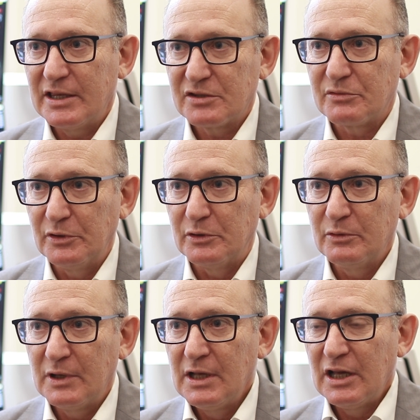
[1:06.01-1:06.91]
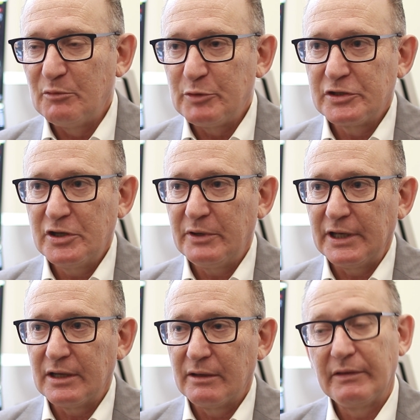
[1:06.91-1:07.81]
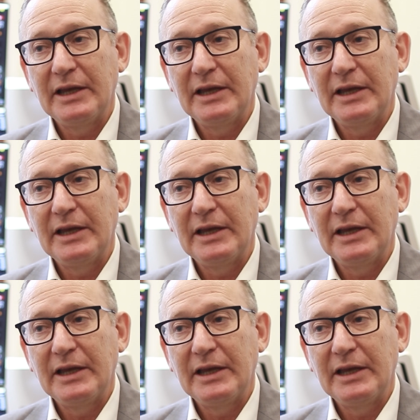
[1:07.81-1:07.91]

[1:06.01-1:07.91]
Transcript: this through and pursuing it.